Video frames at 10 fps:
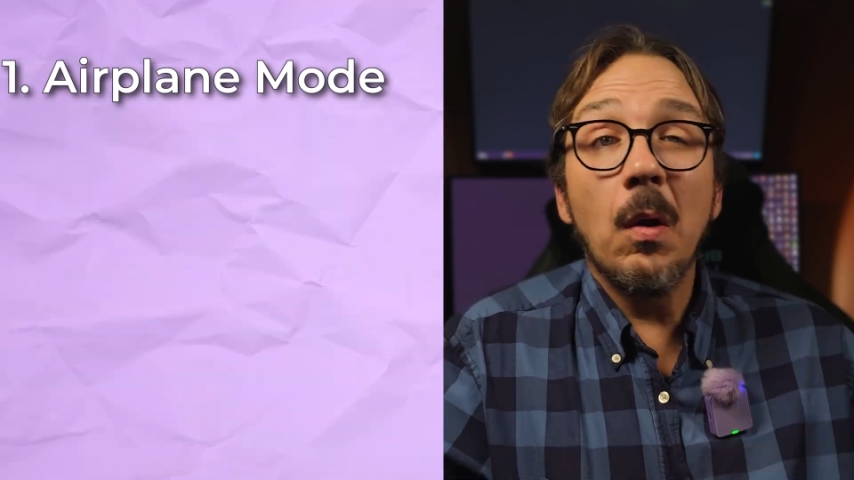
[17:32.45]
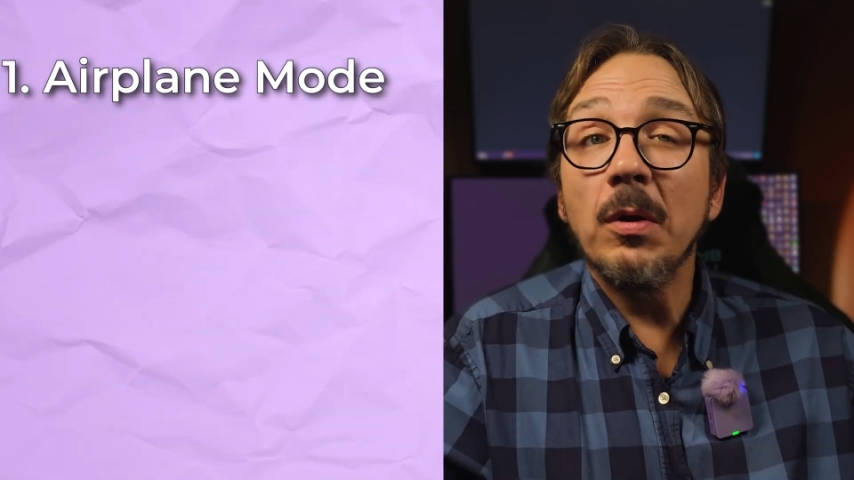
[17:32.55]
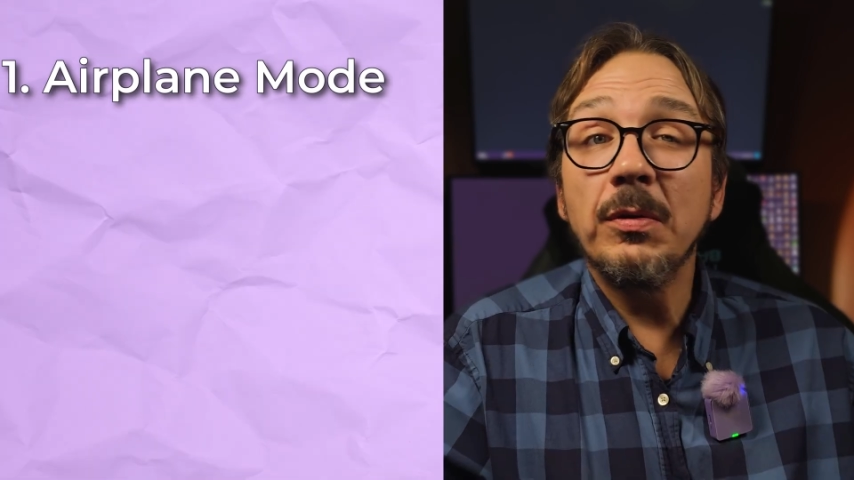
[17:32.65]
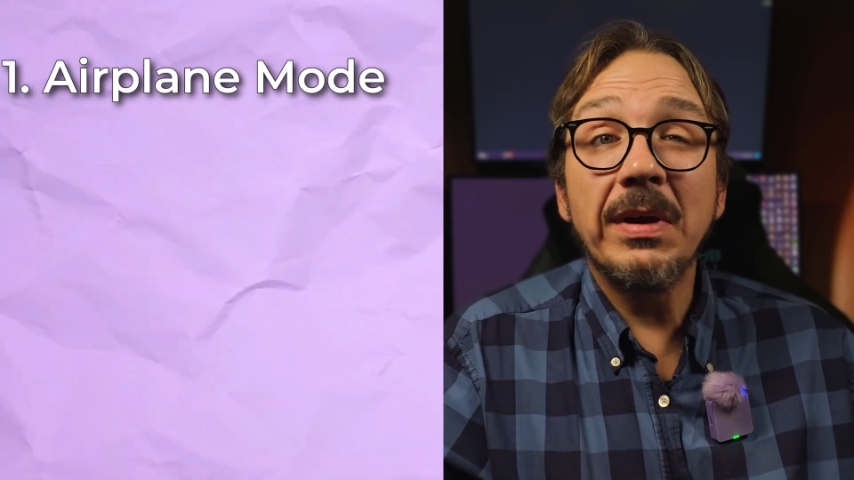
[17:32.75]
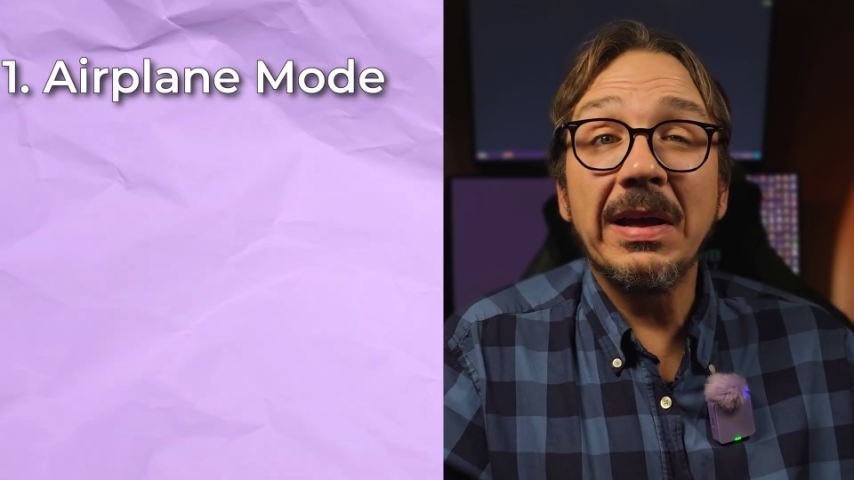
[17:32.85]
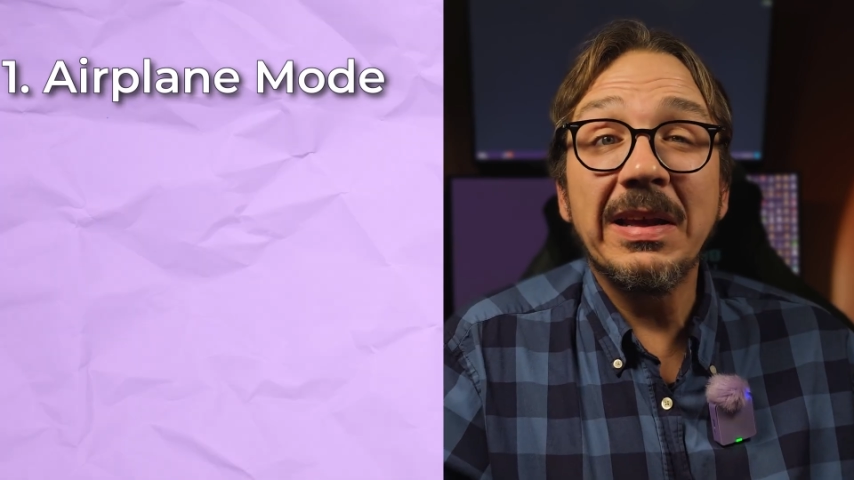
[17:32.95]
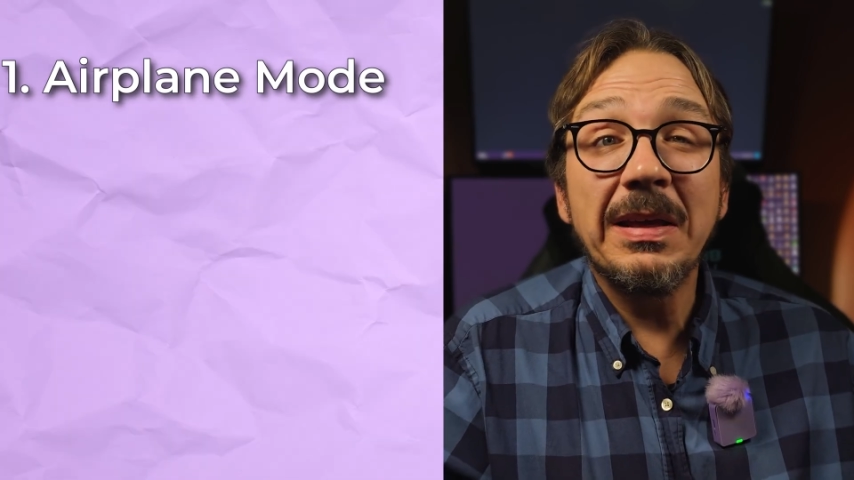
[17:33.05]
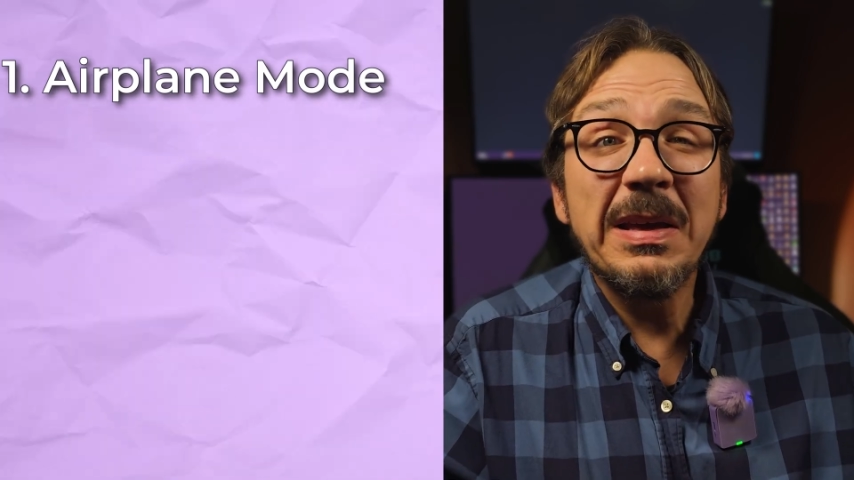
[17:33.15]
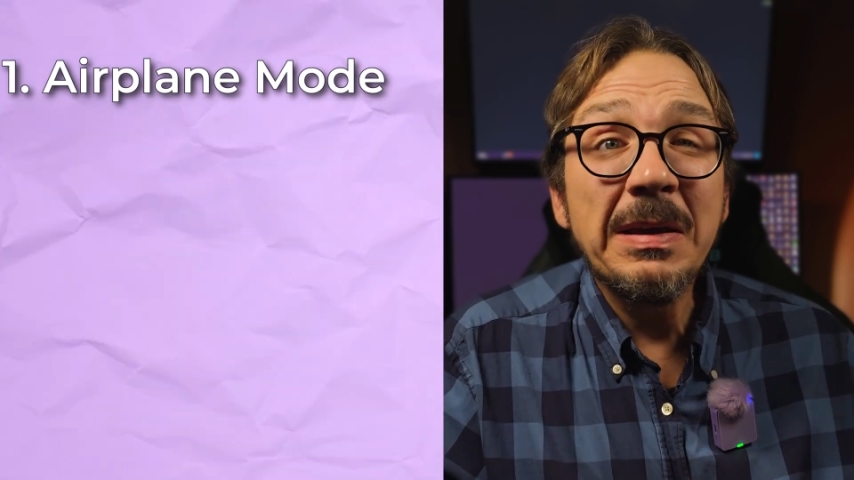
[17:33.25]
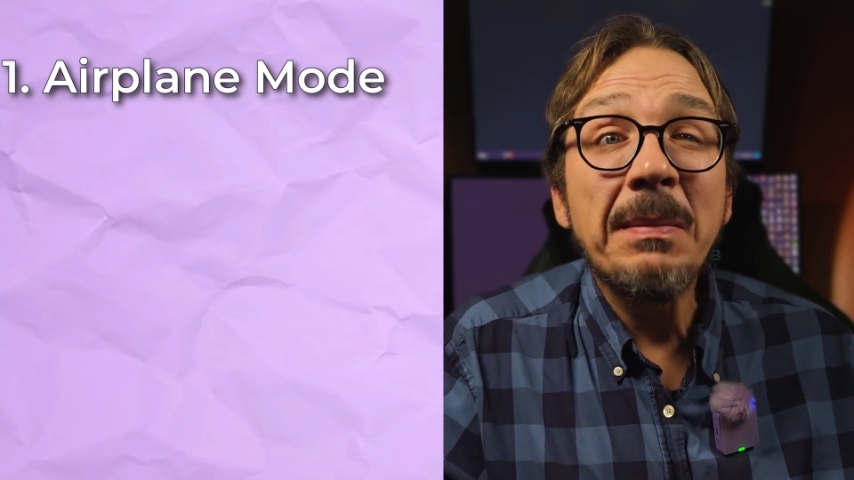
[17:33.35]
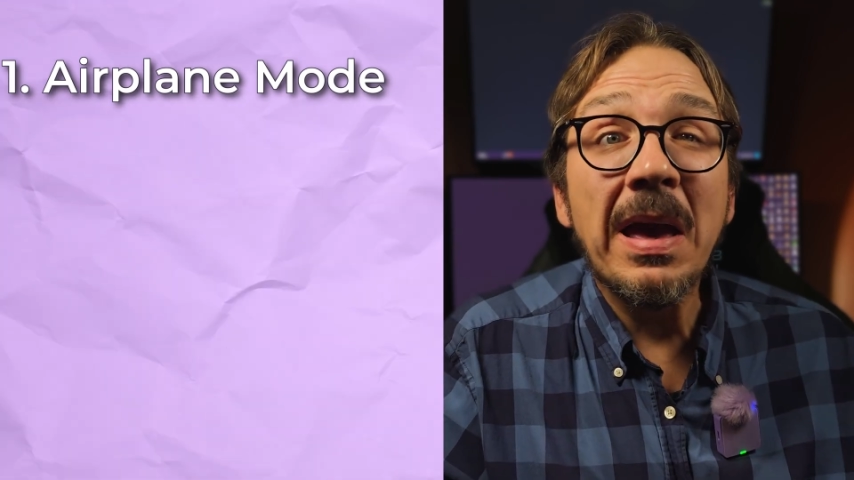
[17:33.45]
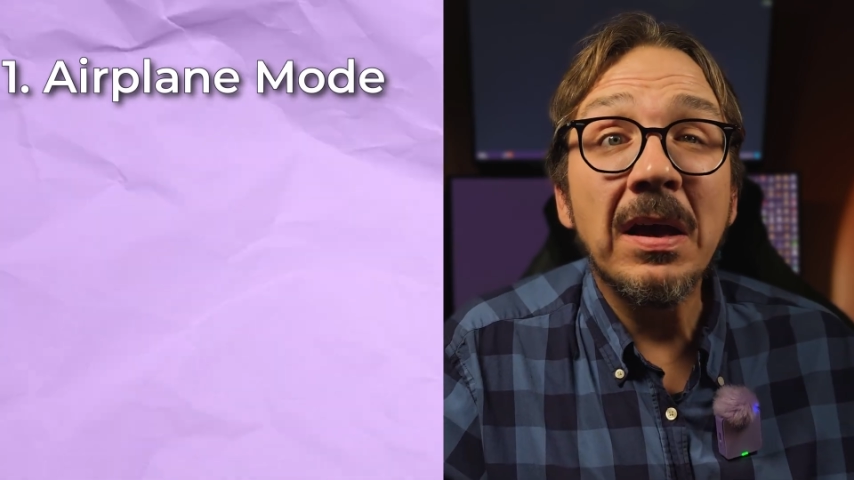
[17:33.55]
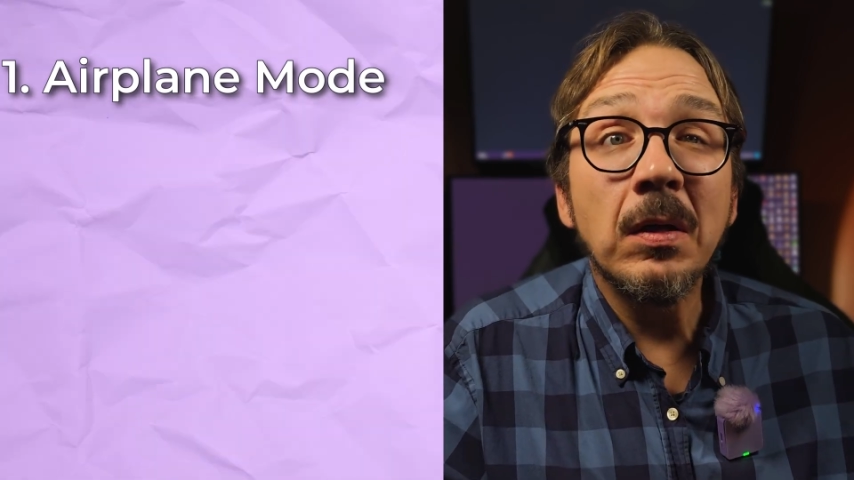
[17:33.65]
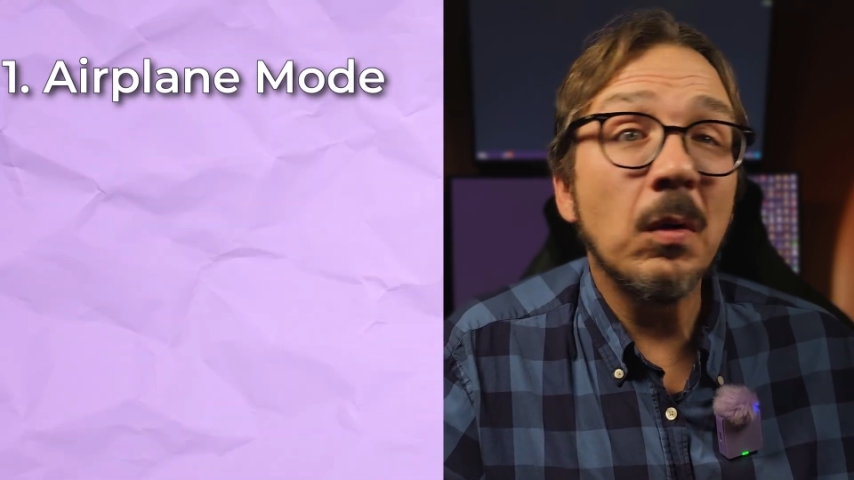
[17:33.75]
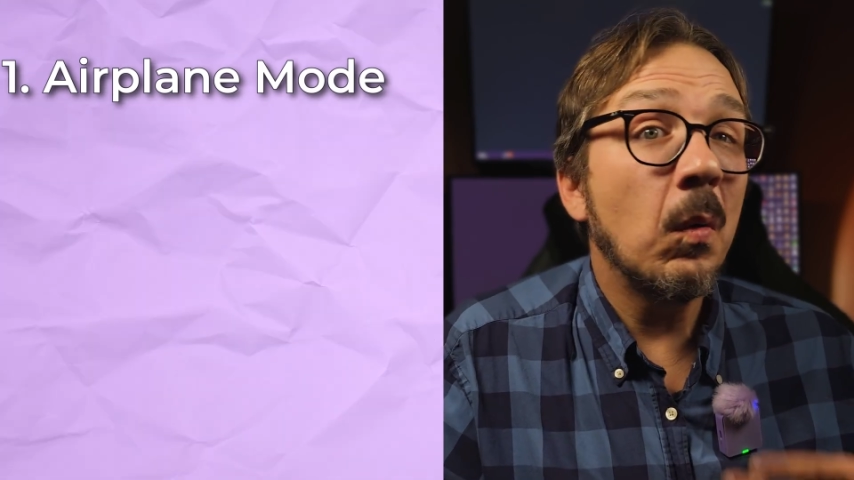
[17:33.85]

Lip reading: or you getting an email